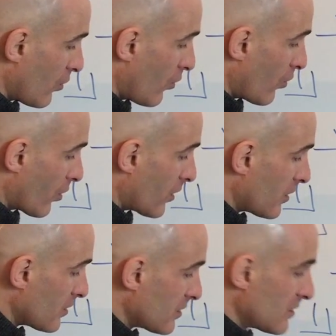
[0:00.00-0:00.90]

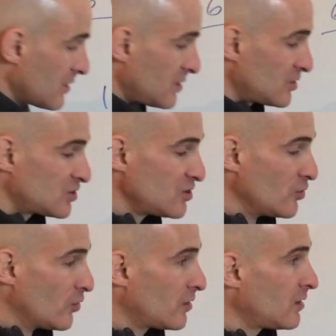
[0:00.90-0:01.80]
or
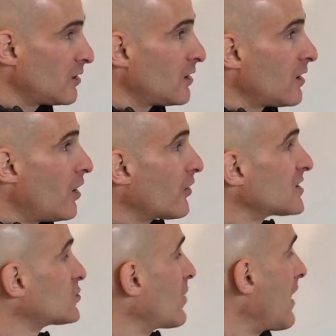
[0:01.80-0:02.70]
2. Okay,
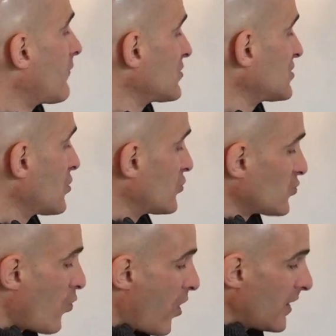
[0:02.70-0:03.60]
so we have our zeros,
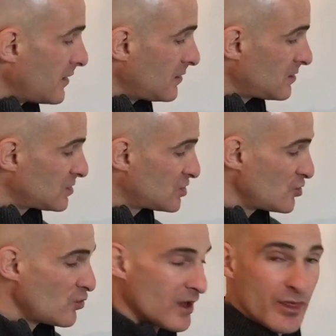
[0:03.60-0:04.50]
one,
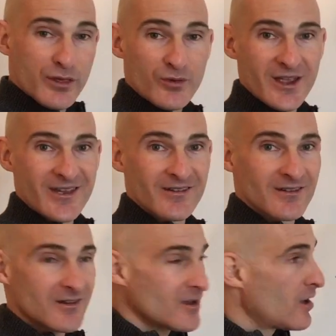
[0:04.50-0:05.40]
two, and three.
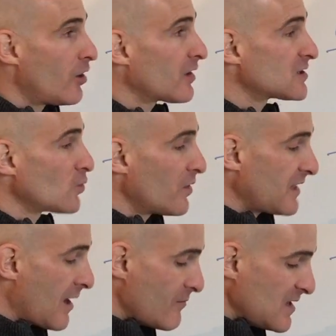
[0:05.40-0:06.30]
Okay, so what
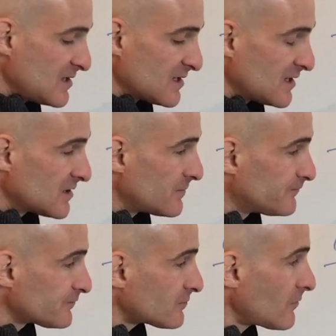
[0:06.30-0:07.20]
that means is
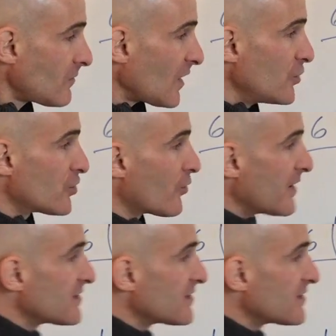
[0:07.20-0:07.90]
you can write